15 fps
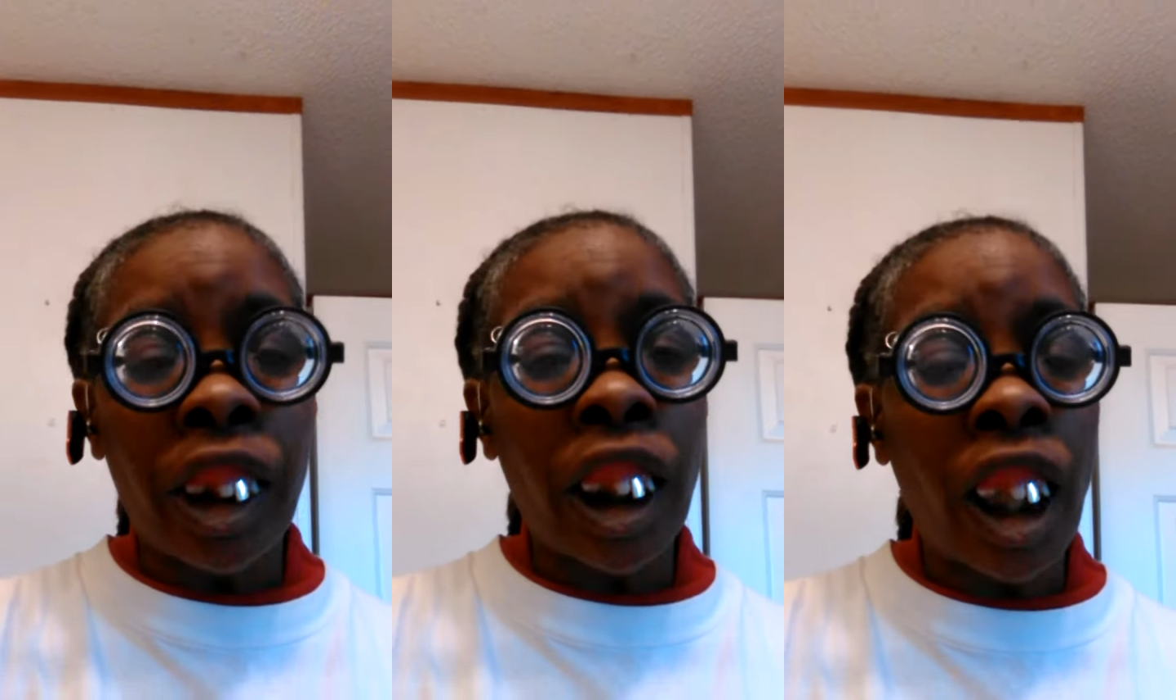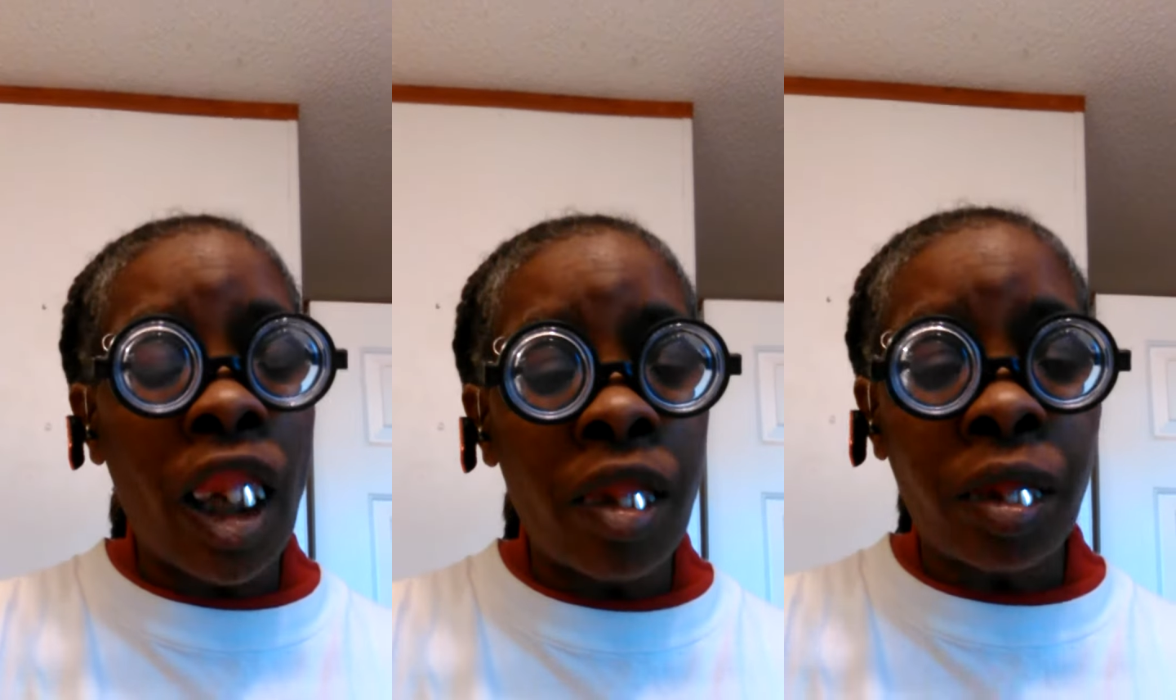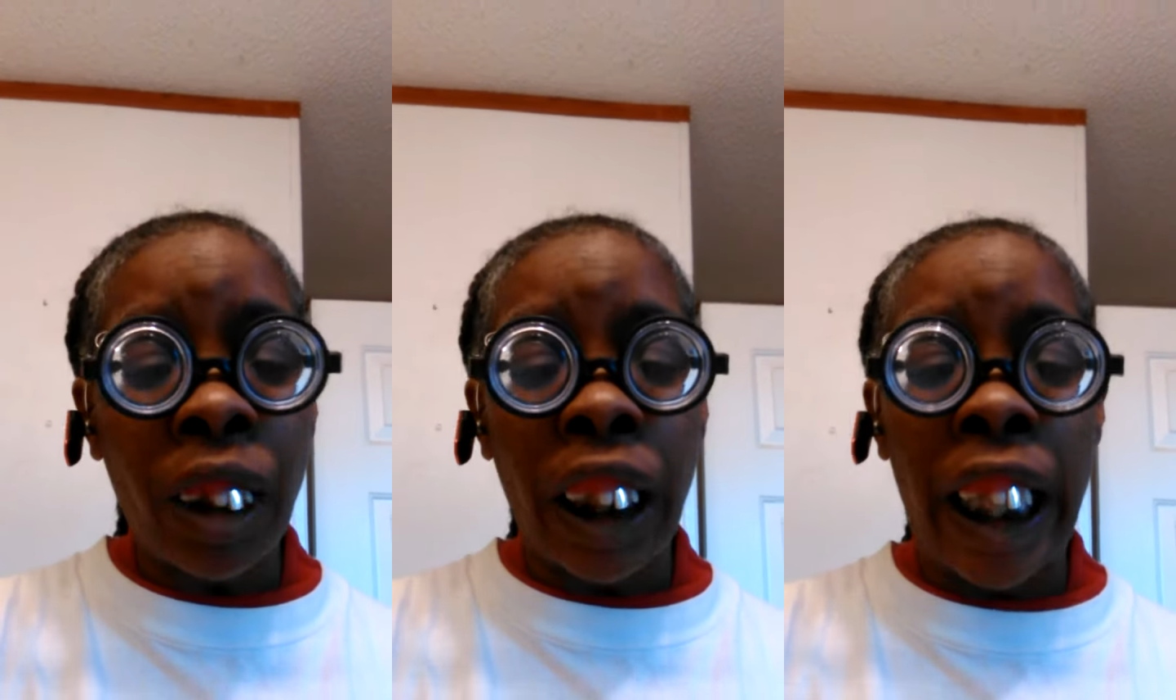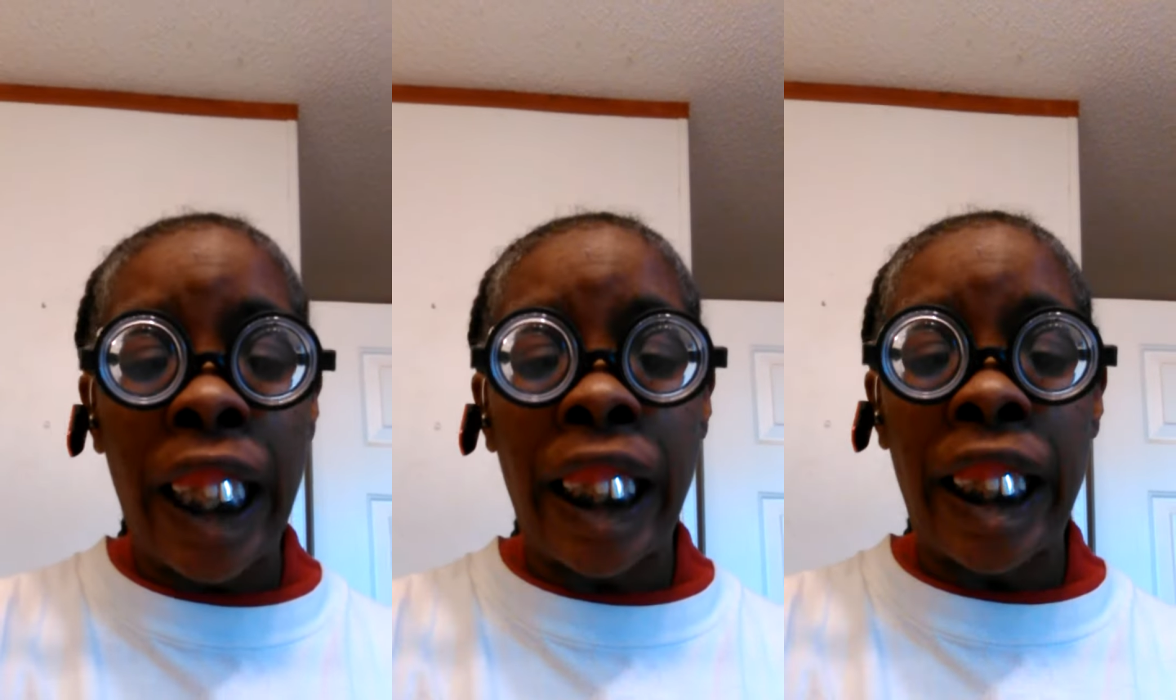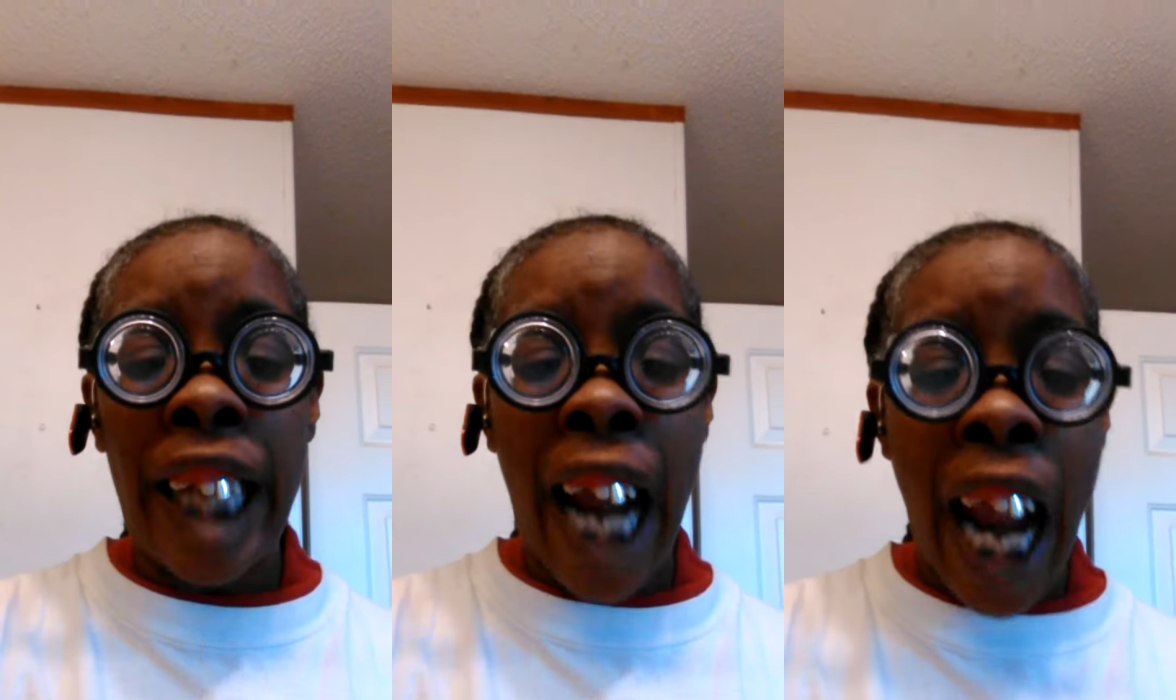stuff to
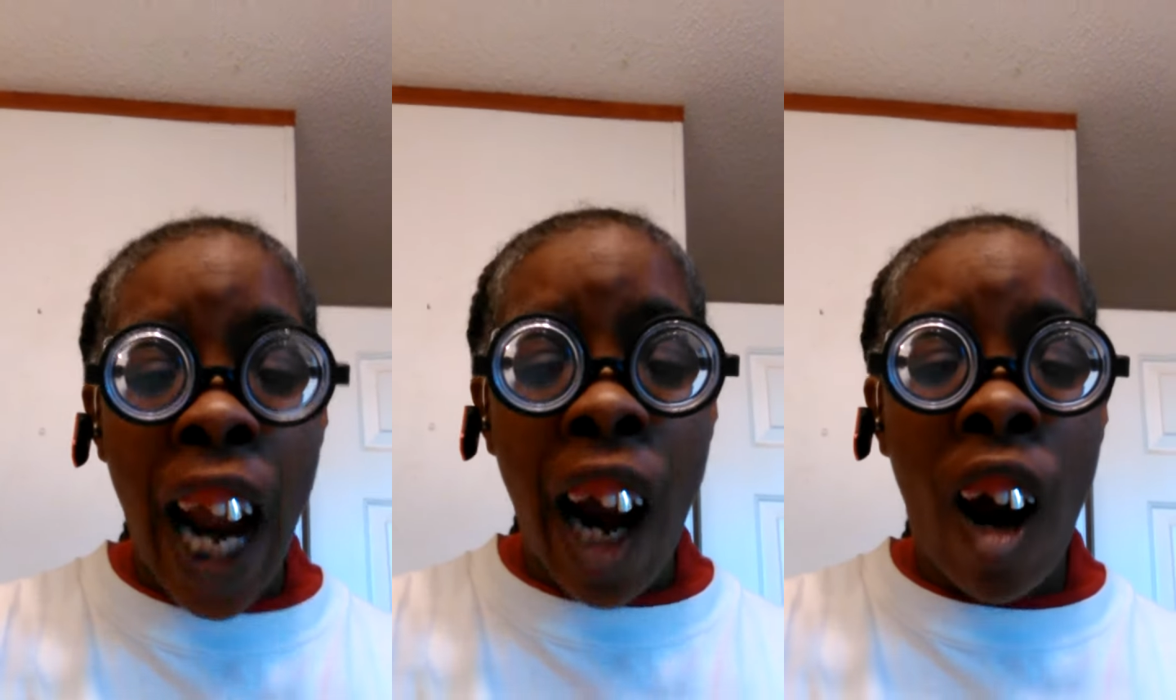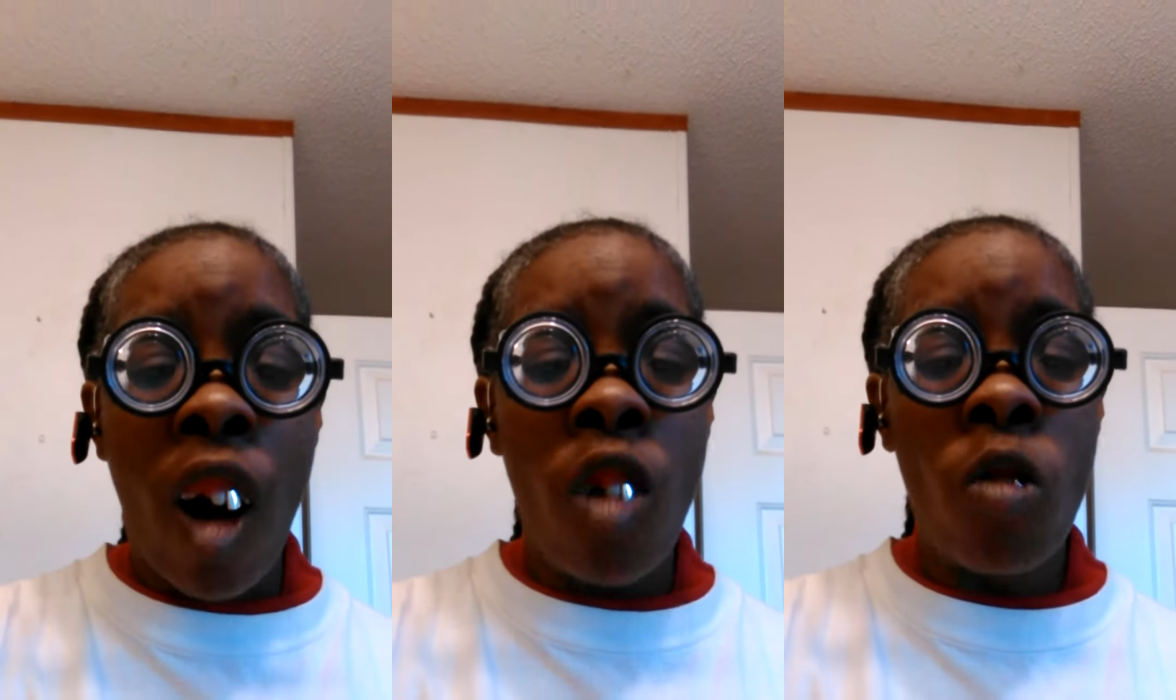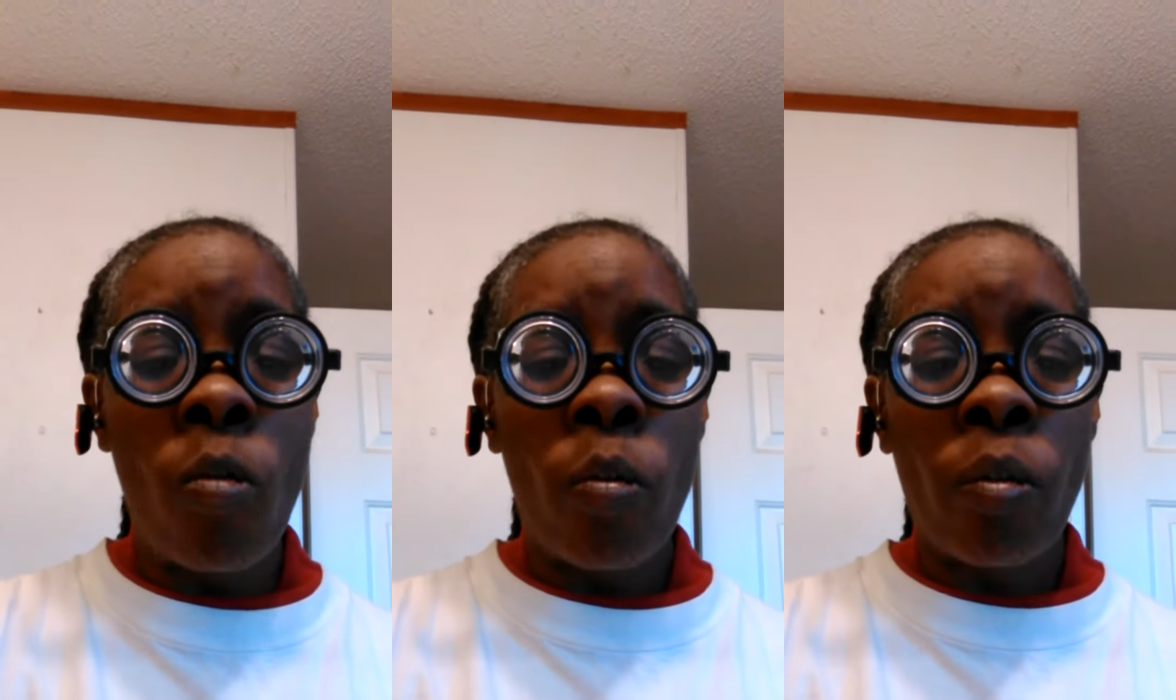get down.